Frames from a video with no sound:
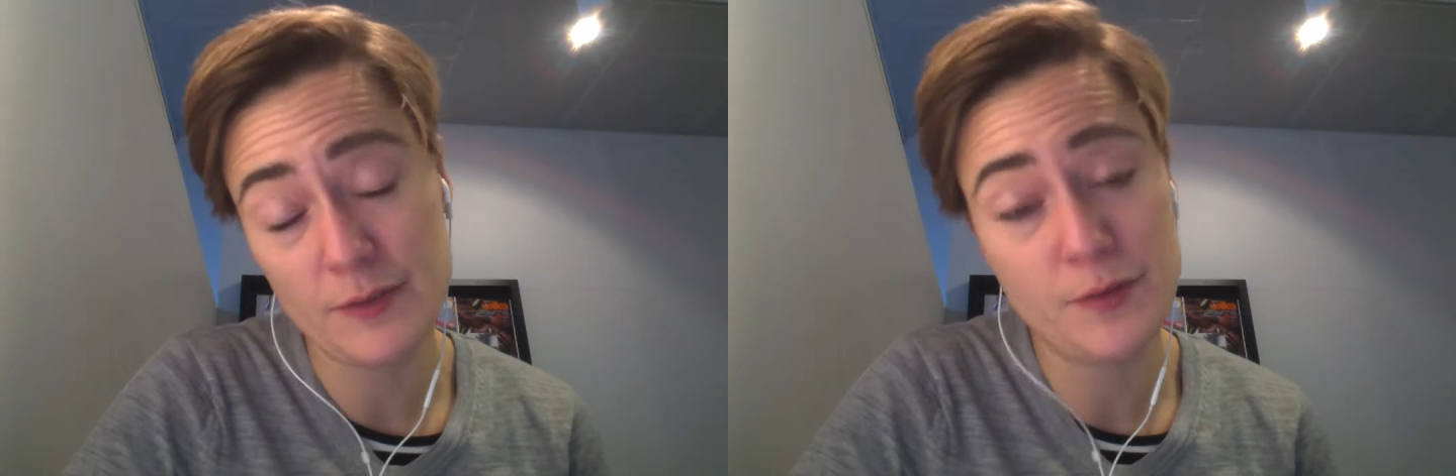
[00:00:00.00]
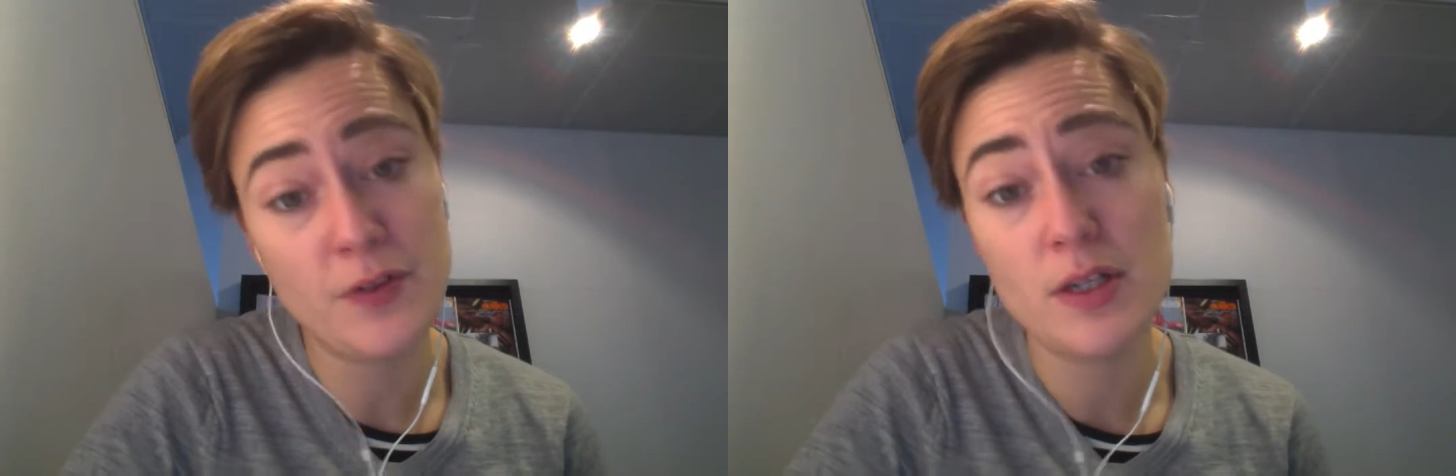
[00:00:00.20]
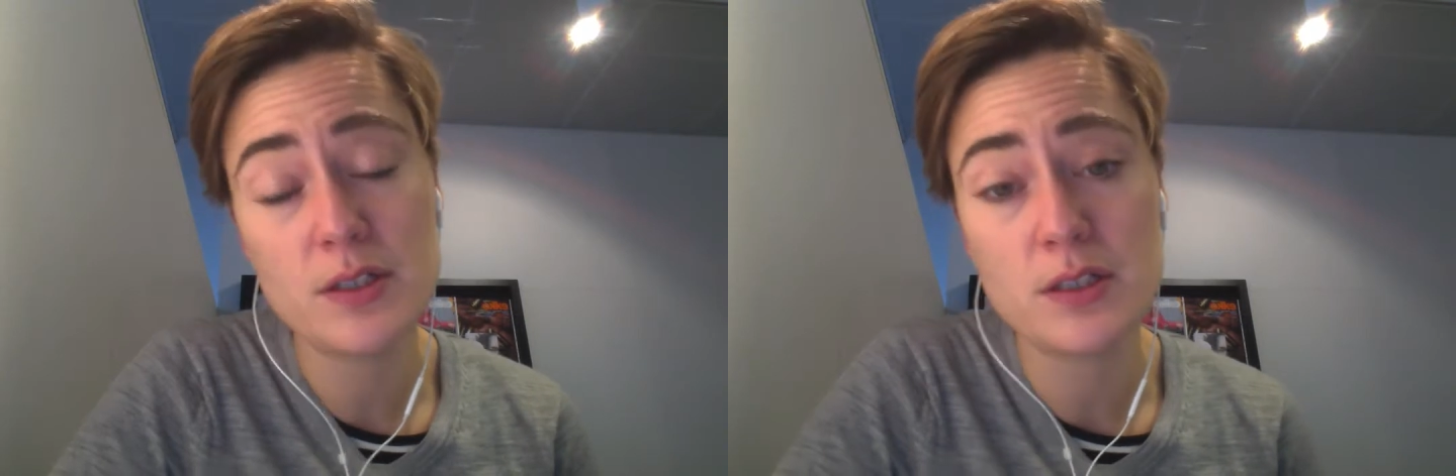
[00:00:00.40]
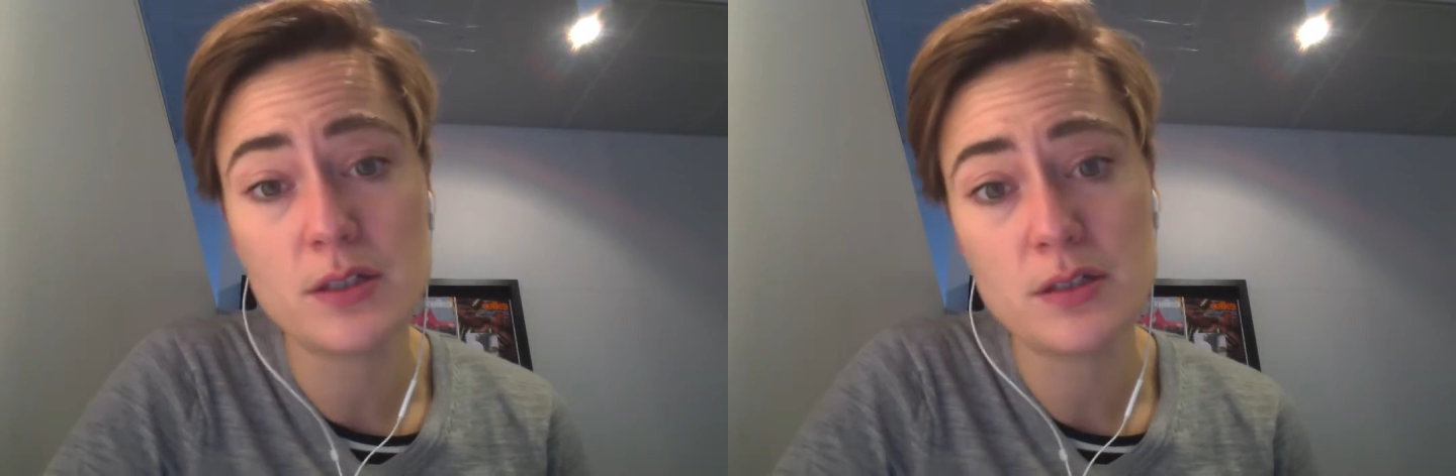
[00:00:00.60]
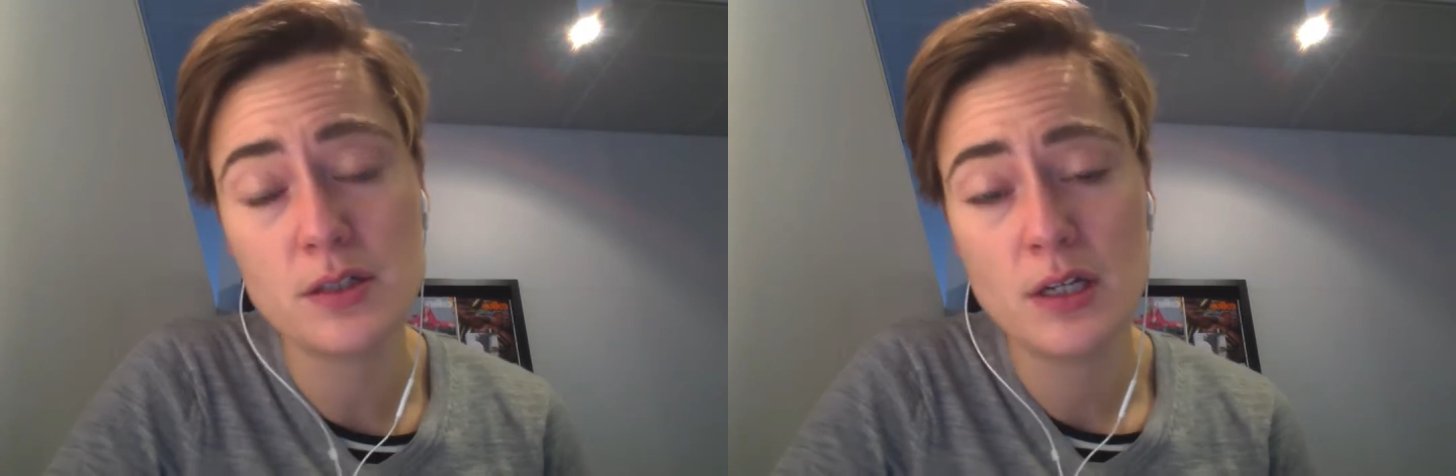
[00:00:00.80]
The first
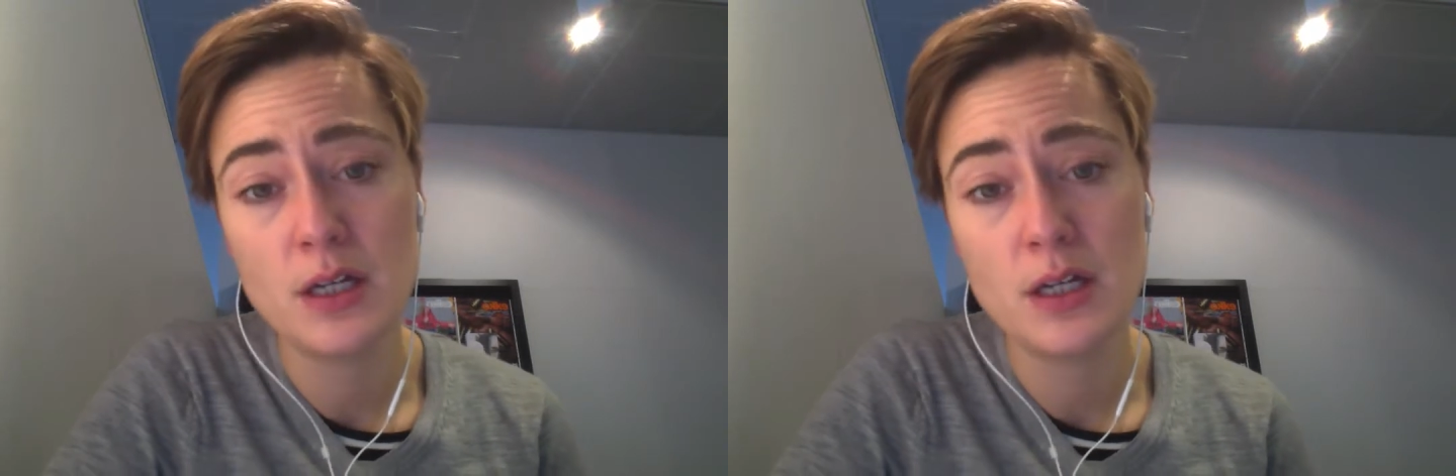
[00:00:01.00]
is